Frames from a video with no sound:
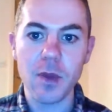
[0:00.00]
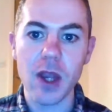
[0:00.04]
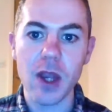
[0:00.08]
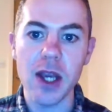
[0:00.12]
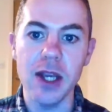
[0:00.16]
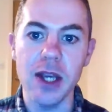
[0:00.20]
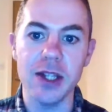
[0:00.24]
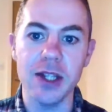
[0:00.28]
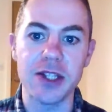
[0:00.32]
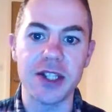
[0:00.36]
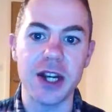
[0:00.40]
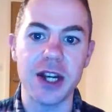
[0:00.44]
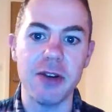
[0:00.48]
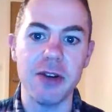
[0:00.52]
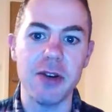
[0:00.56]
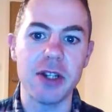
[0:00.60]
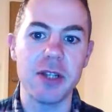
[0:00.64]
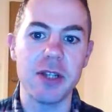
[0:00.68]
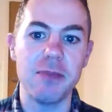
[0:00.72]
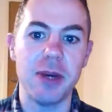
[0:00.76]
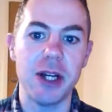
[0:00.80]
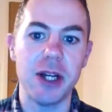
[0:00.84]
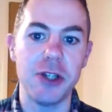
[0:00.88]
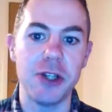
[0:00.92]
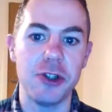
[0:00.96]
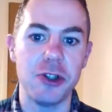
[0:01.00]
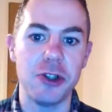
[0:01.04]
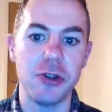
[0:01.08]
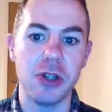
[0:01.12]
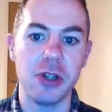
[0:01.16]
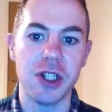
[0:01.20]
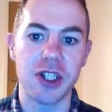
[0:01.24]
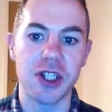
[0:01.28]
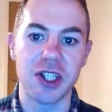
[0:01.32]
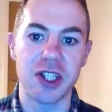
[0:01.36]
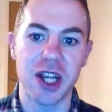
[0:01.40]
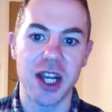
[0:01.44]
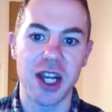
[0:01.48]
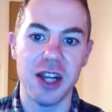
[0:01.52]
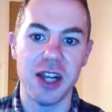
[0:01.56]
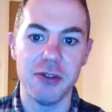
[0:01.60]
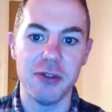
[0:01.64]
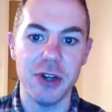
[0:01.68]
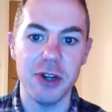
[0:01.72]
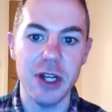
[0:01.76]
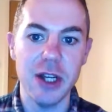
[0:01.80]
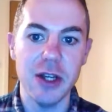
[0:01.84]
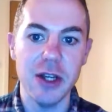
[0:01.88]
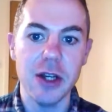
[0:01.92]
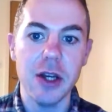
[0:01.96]
It's directed by Julius
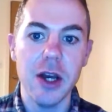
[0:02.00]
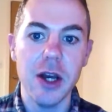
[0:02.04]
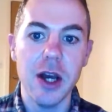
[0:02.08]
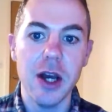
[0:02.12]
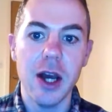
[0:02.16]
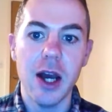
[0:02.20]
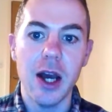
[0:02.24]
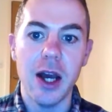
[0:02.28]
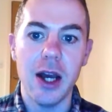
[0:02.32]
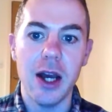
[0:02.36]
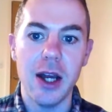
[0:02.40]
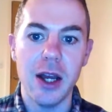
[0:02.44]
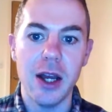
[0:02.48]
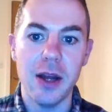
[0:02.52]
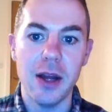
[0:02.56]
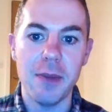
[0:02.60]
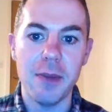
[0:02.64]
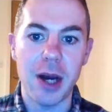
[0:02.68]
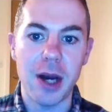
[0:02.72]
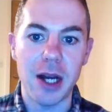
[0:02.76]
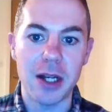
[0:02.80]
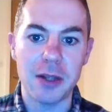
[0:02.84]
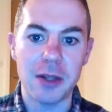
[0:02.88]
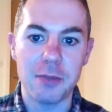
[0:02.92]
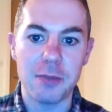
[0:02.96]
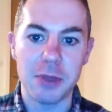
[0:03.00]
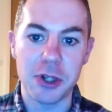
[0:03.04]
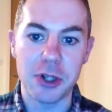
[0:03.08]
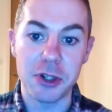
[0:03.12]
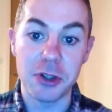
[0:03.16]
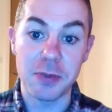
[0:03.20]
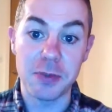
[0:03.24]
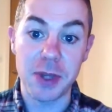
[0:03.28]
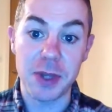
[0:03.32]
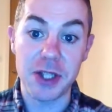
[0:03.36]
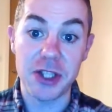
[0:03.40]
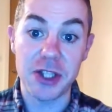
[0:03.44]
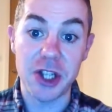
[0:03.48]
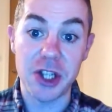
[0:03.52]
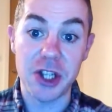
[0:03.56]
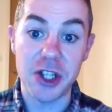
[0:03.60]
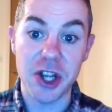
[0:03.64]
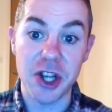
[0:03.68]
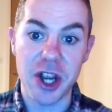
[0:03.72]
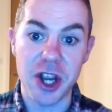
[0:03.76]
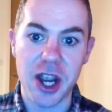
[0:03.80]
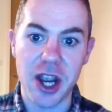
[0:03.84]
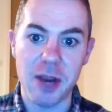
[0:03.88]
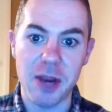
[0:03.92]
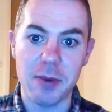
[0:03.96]
Avery and produced by JJ
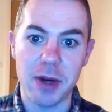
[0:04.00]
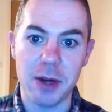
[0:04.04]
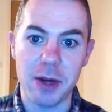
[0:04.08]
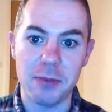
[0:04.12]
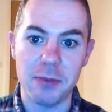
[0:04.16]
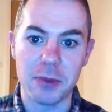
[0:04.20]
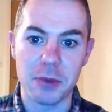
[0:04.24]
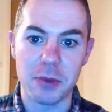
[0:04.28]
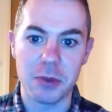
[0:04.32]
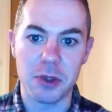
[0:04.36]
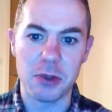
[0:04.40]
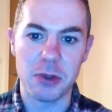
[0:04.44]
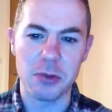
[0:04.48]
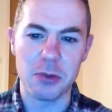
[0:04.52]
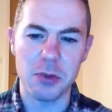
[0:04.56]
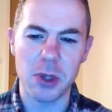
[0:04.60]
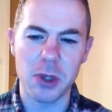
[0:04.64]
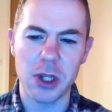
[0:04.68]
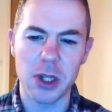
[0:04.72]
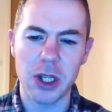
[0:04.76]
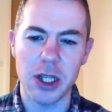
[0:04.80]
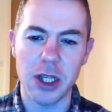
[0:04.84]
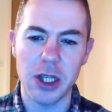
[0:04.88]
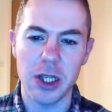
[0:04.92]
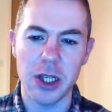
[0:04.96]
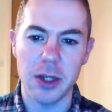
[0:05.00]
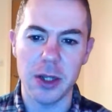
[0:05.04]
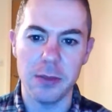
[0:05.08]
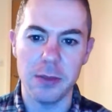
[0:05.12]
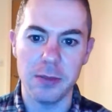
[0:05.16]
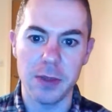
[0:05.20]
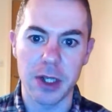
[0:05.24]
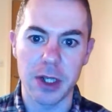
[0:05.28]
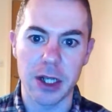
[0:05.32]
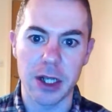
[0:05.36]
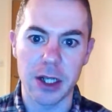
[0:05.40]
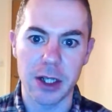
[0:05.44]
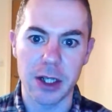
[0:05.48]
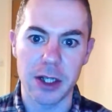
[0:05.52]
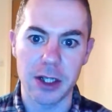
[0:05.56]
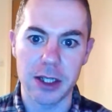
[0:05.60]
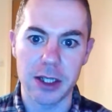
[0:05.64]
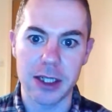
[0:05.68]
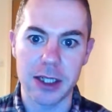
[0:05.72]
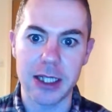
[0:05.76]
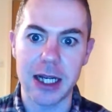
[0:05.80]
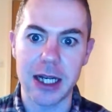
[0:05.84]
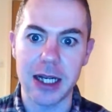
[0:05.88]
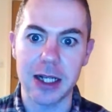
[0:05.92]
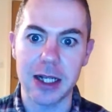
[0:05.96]
Abrams, which was one of the kind of the
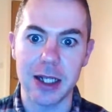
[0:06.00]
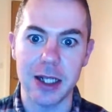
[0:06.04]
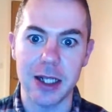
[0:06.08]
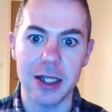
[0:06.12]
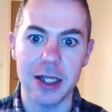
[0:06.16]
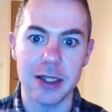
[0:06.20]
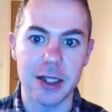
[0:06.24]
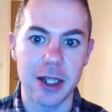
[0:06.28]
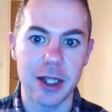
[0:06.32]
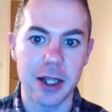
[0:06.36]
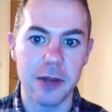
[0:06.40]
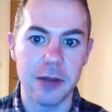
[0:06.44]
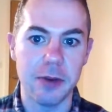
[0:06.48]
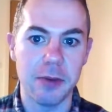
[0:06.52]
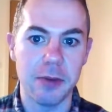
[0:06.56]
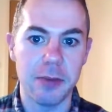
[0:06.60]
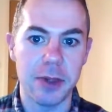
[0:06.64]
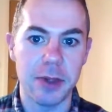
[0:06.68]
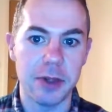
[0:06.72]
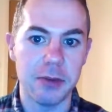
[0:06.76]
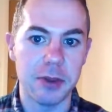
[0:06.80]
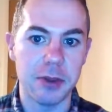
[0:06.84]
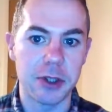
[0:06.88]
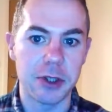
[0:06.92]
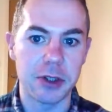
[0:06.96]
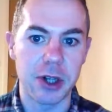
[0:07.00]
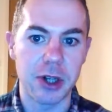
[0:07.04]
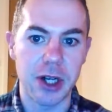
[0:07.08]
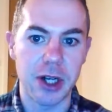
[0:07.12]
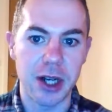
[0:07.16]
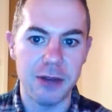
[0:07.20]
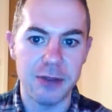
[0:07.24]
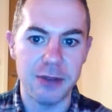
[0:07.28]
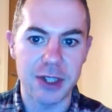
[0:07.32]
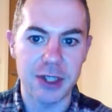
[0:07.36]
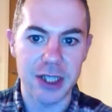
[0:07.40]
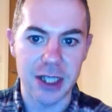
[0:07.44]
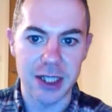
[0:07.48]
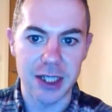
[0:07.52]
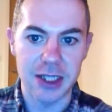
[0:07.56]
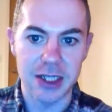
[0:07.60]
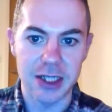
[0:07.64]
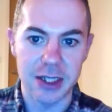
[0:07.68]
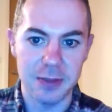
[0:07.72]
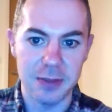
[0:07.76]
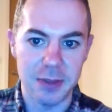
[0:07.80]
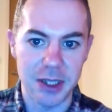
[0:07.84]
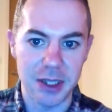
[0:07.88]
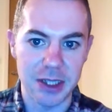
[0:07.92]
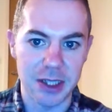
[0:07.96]
taglines that they went when they were trying to advertise
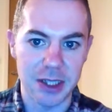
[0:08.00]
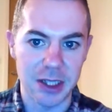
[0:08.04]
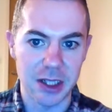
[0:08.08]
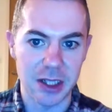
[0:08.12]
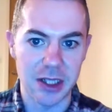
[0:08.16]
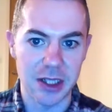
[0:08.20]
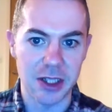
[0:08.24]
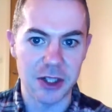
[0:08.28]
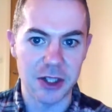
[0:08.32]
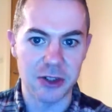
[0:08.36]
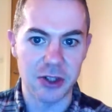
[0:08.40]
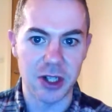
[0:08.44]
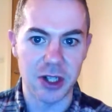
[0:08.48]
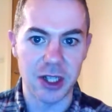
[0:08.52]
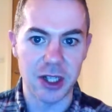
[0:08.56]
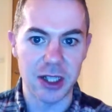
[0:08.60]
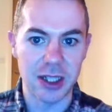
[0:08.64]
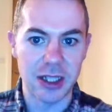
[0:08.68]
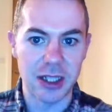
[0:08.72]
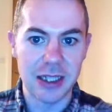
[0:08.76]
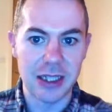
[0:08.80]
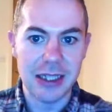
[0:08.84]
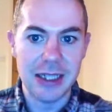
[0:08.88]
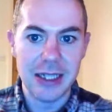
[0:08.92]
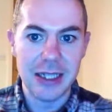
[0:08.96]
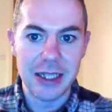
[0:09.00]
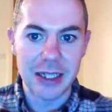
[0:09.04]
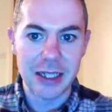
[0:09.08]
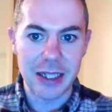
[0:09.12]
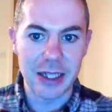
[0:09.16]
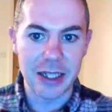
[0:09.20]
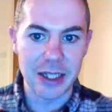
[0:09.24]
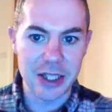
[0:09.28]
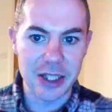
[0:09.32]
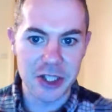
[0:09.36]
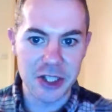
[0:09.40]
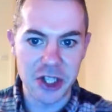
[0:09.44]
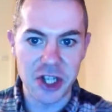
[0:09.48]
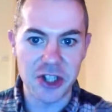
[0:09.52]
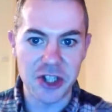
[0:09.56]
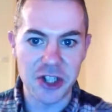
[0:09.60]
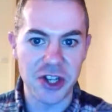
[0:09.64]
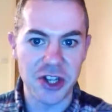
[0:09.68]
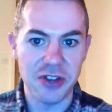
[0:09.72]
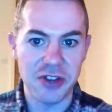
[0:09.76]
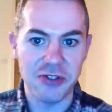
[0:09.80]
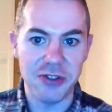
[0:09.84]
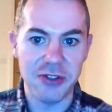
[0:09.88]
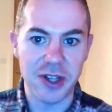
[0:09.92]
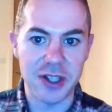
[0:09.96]
it, basically to try and get the
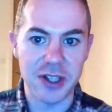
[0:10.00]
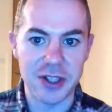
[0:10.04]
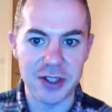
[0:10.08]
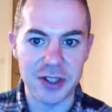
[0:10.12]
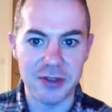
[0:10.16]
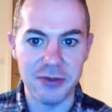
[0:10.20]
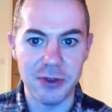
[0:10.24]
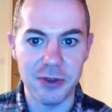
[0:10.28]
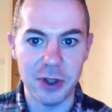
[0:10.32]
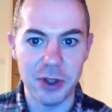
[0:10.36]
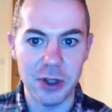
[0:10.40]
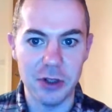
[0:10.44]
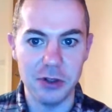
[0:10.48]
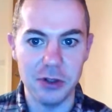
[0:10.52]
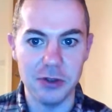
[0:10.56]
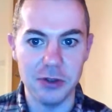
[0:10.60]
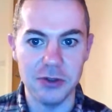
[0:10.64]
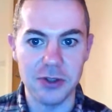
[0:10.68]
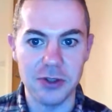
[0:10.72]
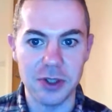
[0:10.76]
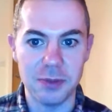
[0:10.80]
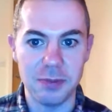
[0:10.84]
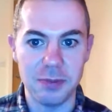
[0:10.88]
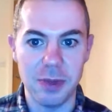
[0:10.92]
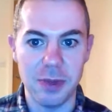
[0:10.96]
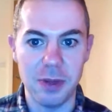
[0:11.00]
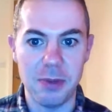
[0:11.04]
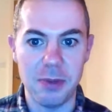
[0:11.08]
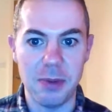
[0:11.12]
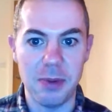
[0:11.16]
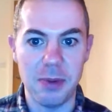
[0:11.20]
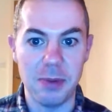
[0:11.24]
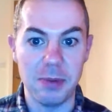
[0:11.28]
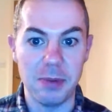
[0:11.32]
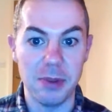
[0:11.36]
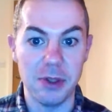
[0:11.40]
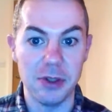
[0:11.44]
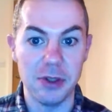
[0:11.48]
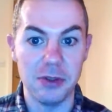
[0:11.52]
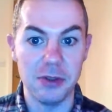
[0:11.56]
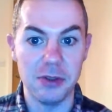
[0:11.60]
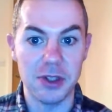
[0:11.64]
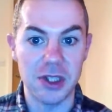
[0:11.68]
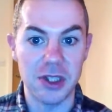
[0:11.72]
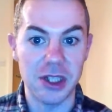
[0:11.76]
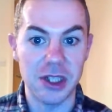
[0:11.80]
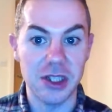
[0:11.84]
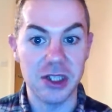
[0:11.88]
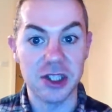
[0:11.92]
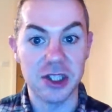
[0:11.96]
JJ fans involved, maybe people who'd
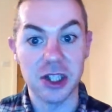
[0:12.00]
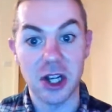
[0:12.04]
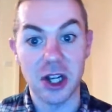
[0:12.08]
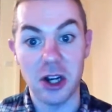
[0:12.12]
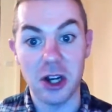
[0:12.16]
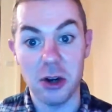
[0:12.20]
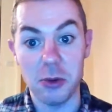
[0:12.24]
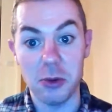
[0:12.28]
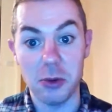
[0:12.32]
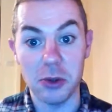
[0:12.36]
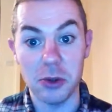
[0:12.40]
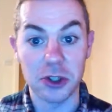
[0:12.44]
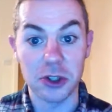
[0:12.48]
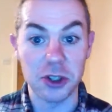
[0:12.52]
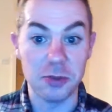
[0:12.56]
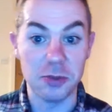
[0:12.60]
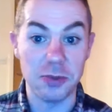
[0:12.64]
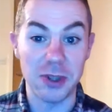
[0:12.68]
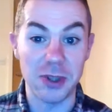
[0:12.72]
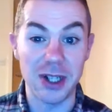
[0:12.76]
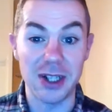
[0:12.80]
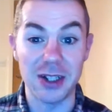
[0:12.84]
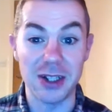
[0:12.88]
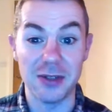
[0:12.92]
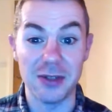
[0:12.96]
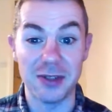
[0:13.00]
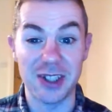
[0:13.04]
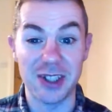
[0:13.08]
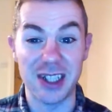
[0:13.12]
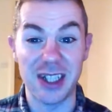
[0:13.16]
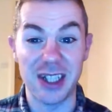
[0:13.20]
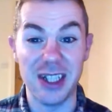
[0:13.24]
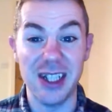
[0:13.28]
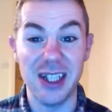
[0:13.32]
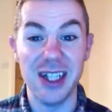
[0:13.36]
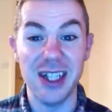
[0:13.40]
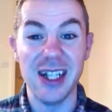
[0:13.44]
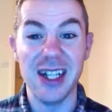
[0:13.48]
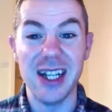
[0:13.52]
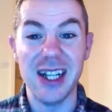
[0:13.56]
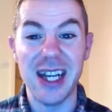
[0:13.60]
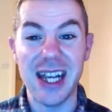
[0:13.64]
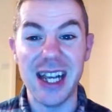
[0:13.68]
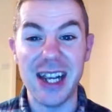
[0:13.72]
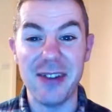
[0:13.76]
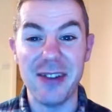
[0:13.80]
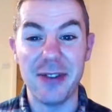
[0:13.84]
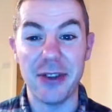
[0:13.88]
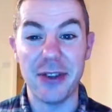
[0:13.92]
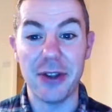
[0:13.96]
seen Star Wars, Super 8, obviously,
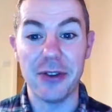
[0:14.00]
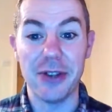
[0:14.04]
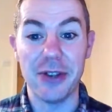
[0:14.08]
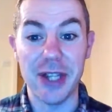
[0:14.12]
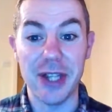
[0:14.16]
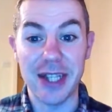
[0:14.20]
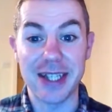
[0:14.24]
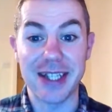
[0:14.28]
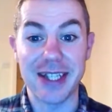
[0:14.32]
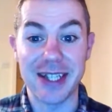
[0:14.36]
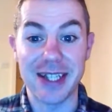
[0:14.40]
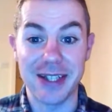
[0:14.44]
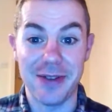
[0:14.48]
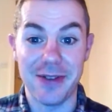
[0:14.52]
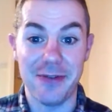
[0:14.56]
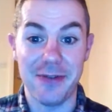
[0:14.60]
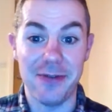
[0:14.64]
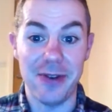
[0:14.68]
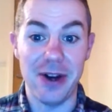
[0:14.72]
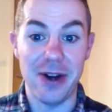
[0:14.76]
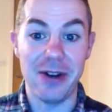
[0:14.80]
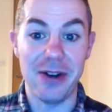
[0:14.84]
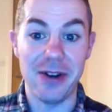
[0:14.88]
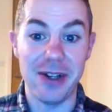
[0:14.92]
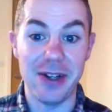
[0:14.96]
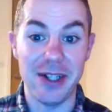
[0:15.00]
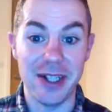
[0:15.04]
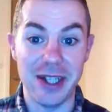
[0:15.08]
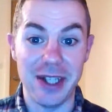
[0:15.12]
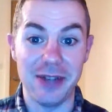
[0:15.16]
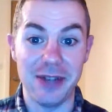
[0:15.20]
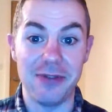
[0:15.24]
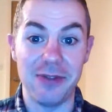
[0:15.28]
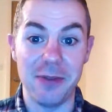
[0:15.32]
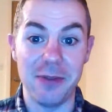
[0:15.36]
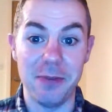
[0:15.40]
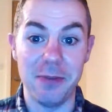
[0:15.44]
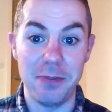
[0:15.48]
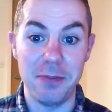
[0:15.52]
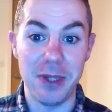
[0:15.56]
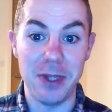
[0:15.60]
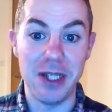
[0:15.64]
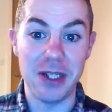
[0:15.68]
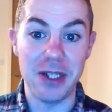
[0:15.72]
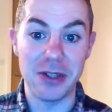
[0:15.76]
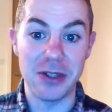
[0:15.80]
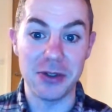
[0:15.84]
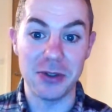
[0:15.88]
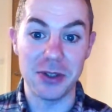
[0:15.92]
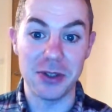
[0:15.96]
even though this is a very different
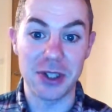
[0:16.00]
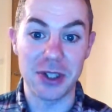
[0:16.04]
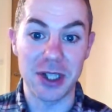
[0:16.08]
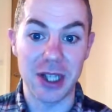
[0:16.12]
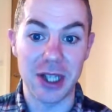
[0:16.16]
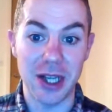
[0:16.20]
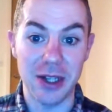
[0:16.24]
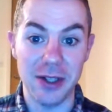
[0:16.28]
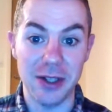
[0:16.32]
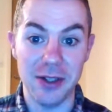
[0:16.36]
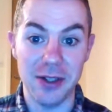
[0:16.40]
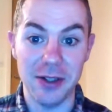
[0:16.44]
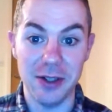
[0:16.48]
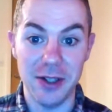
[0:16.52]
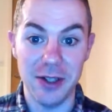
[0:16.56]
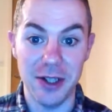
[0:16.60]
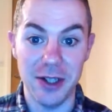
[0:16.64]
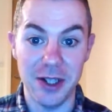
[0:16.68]
beast altogether.